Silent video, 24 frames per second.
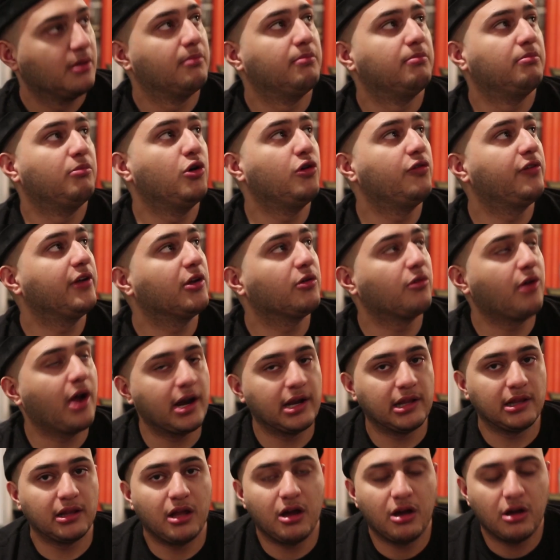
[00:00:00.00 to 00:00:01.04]
Moving right
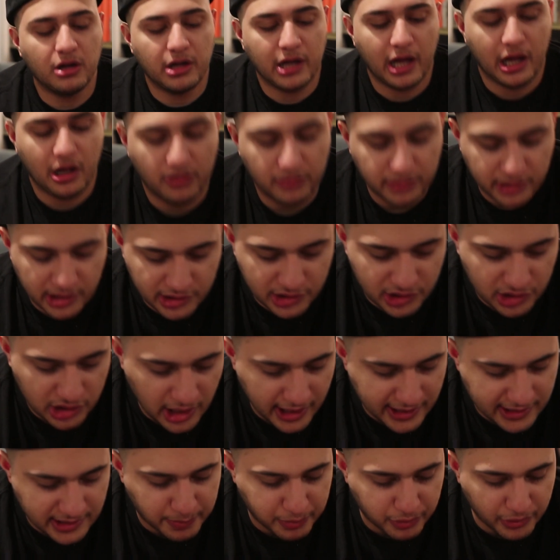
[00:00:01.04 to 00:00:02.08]
along, I'll
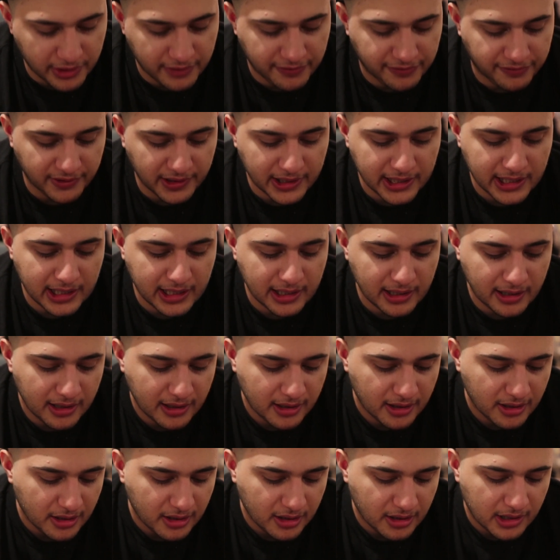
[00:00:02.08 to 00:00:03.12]
discuss briefly
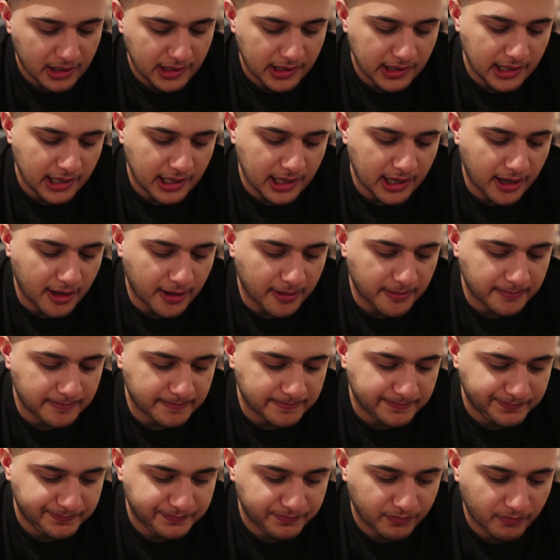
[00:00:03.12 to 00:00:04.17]

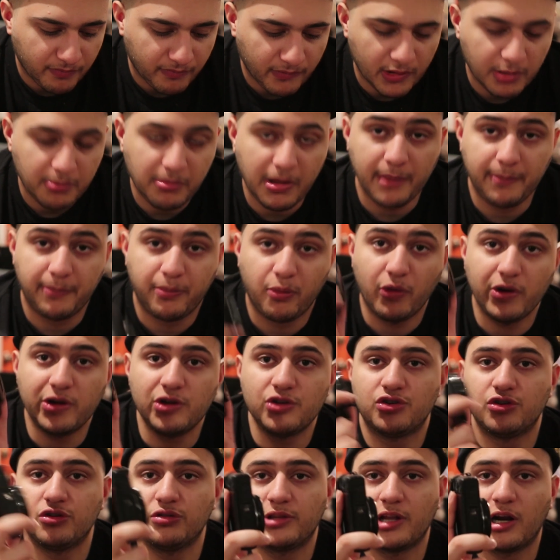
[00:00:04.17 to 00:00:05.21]
my point and
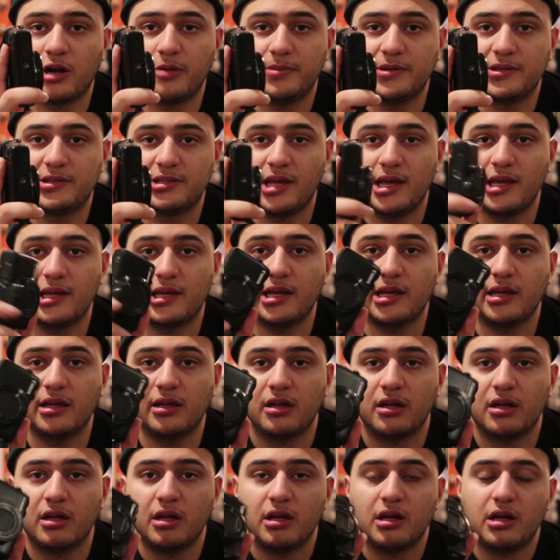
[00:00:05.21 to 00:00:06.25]
shoot that I'll be taking.
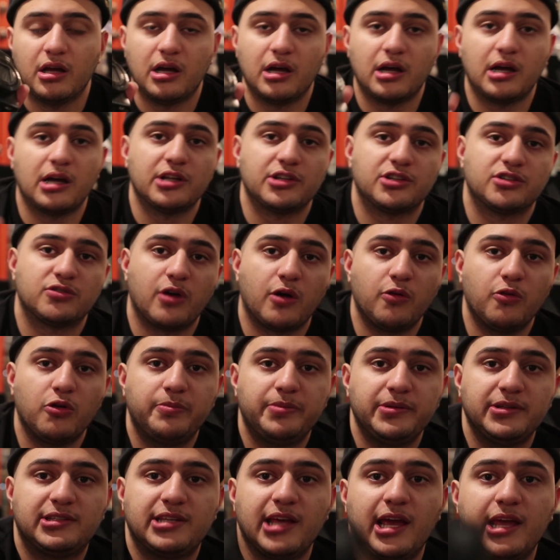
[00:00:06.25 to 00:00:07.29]
So I will
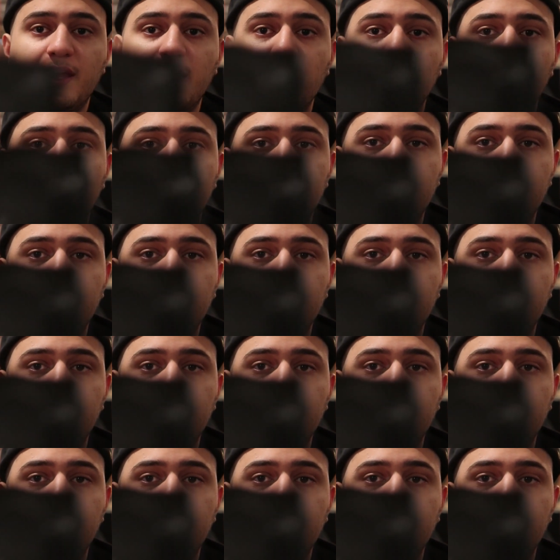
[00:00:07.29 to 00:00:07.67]
be taking a